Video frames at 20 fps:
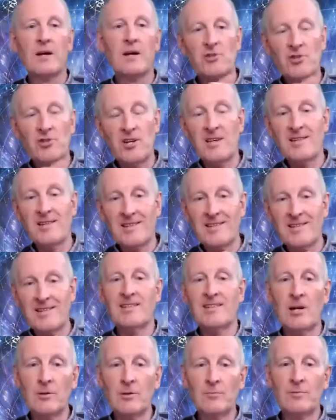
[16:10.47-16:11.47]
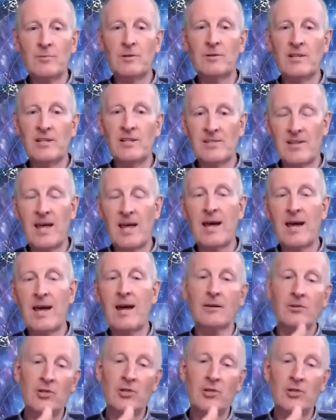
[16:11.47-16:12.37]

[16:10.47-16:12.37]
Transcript: Jesus is open, is there.